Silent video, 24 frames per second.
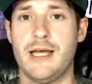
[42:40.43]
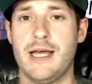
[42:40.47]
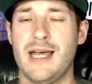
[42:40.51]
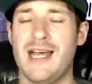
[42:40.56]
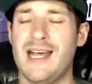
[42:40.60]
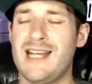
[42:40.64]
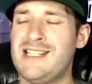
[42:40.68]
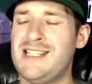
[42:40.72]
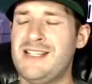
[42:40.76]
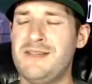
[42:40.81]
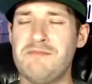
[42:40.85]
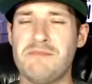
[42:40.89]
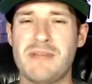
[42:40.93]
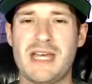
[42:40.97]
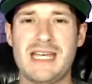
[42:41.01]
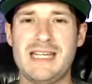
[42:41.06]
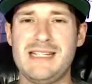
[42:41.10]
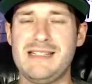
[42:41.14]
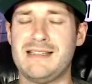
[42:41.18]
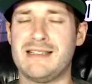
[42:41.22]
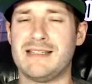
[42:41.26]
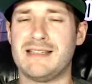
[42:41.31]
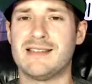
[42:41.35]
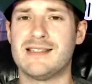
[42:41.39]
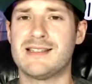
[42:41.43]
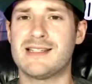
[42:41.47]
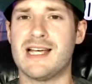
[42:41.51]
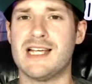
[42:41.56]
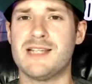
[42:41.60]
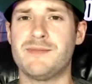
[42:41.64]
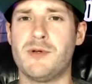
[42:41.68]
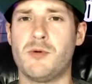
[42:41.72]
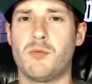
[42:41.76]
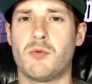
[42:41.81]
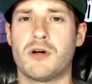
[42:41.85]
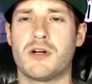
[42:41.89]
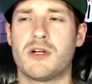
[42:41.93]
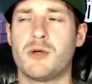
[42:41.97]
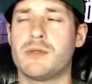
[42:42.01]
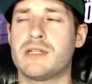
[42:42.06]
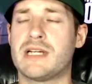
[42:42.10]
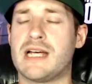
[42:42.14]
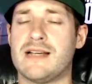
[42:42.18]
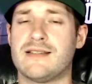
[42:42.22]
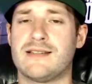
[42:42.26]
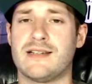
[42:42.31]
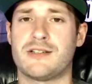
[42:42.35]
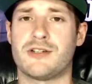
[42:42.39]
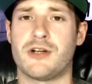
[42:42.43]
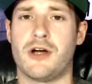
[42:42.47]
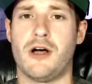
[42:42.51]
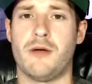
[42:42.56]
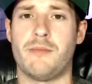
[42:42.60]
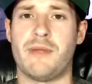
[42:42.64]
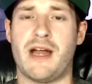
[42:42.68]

It's amazing. This guy's been working with guys like Tom